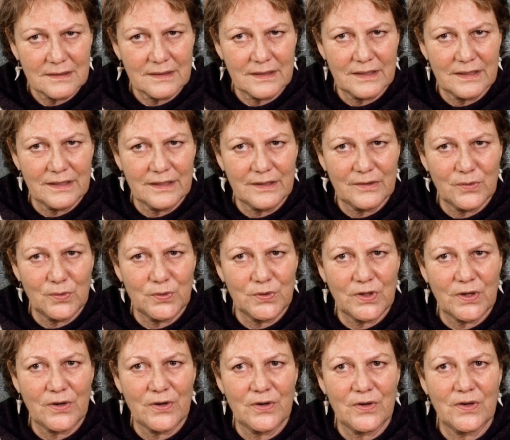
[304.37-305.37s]

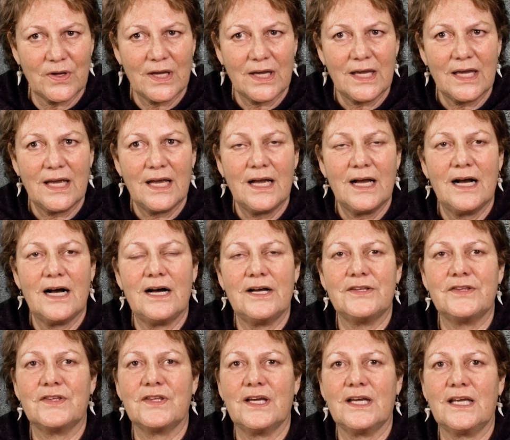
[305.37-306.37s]
although I
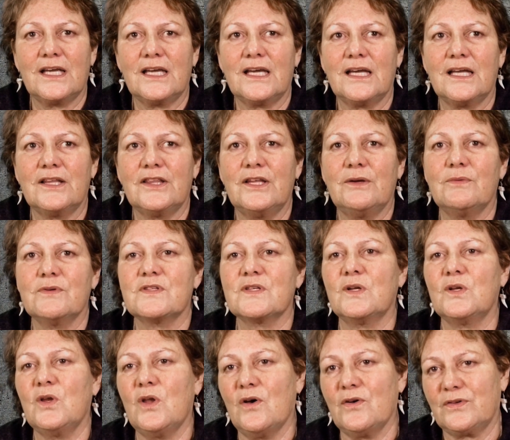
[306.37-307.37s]
think there was
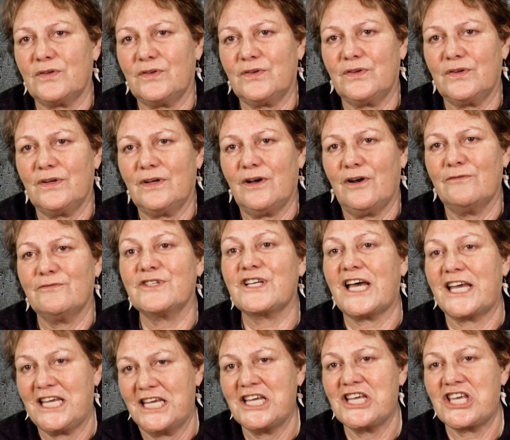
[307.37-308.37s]
a lot of
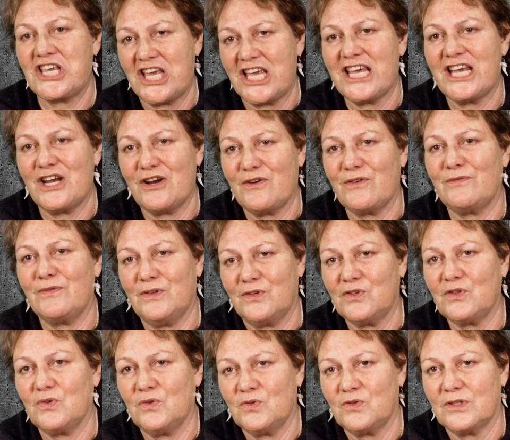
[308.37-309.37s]
taking care of the
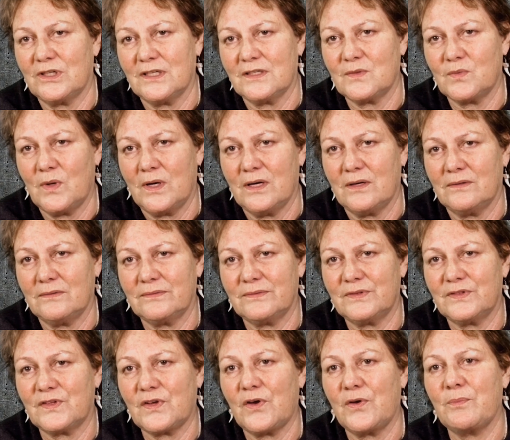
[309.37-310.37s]
children as well,
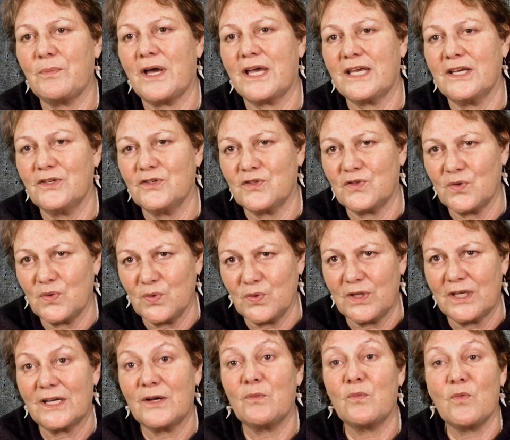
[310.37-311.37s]
so making sure
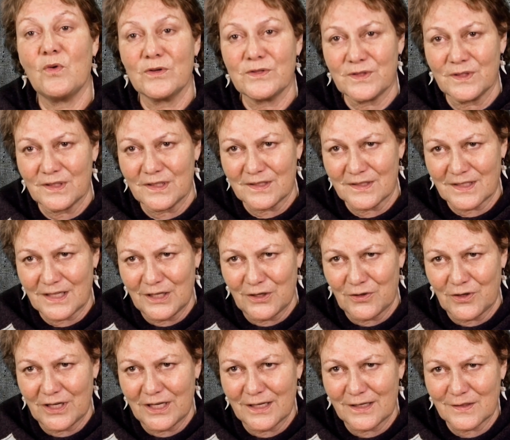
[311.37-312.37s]
that it wasn't a
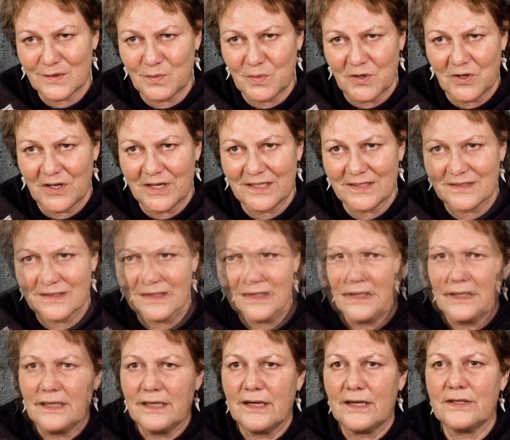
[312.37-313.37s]
scary experience.
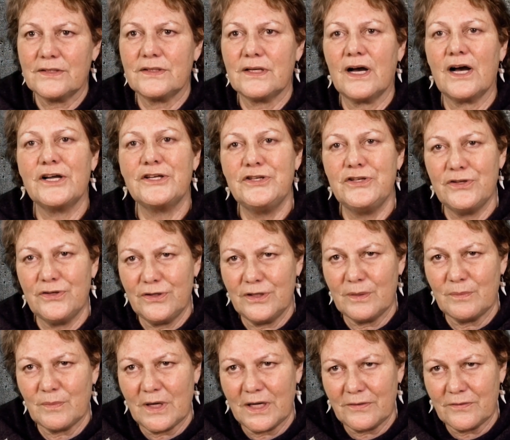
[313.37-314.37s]
I knew
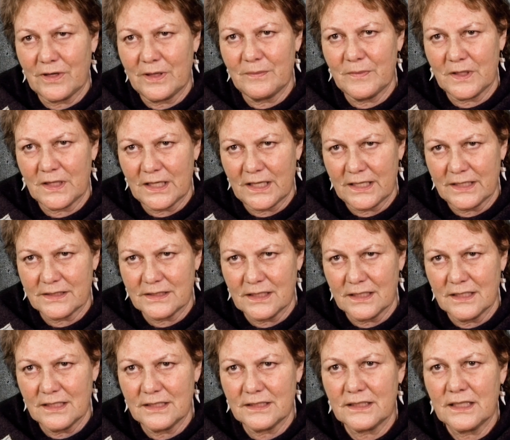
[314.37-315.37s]
that my grandmother had
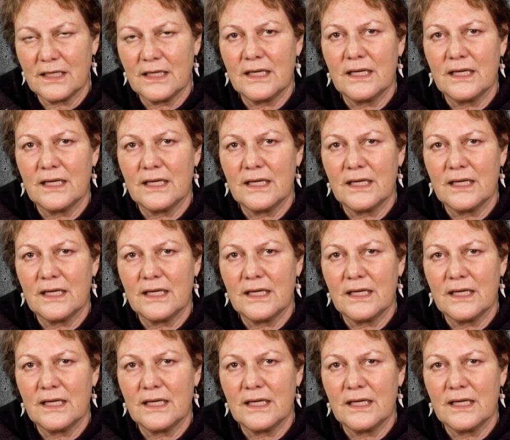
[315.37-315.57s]
died,